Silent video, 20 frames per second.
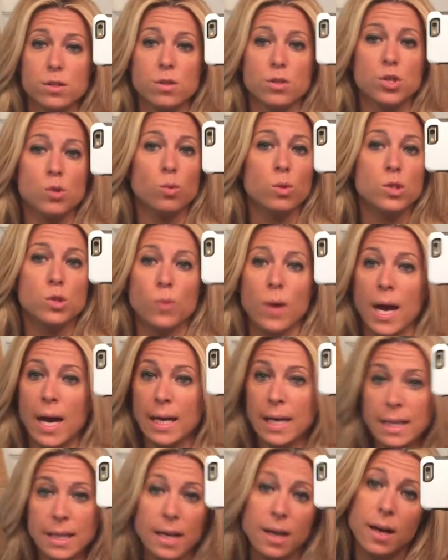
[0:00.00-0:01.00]
So she won't do
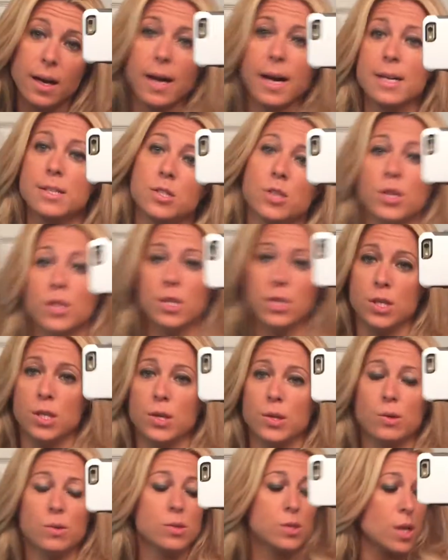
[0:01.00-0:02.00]
anything I ask her to
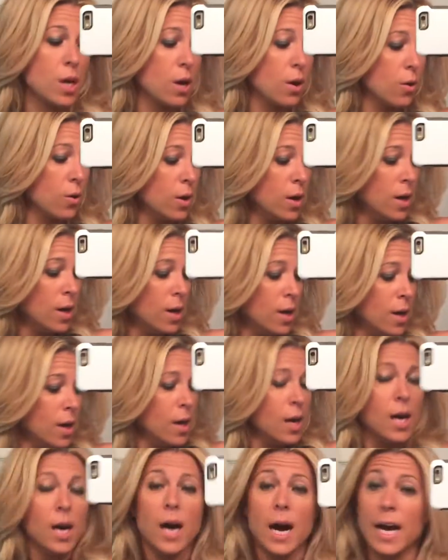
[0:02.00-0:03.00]
do. So
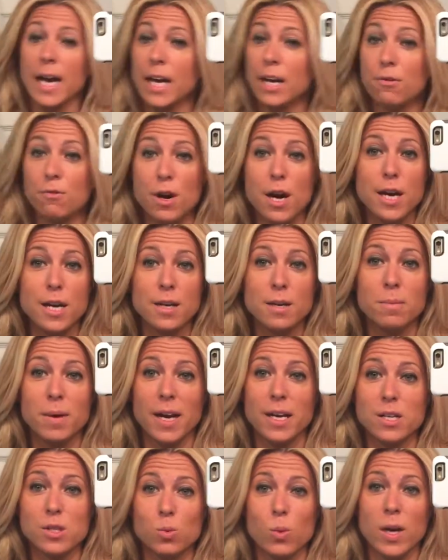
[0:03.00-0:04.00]
I gotta run, but
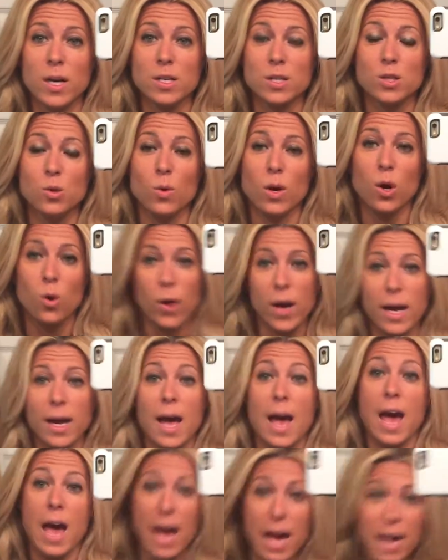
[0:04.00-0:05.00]
I just wanted to do a
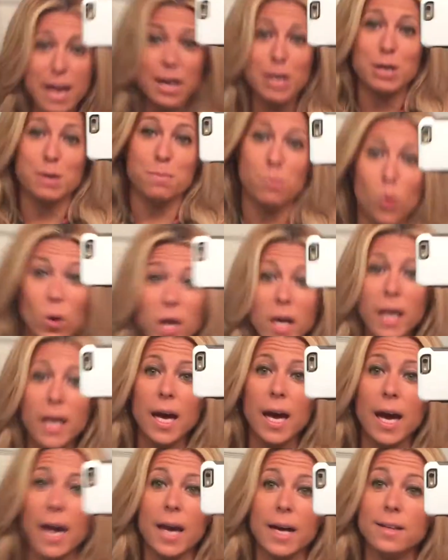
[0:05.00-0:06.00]
quick, hey, good morning,
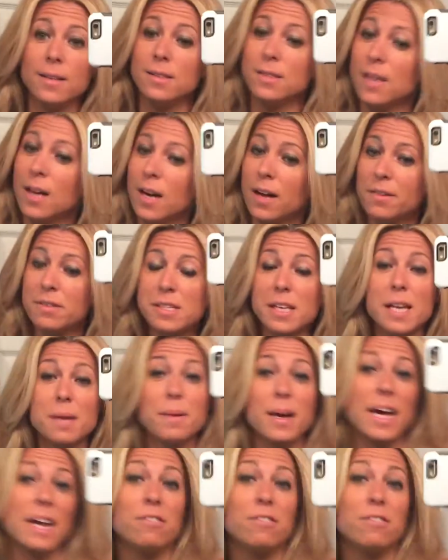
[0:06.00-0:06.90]
and uh, this is gonna be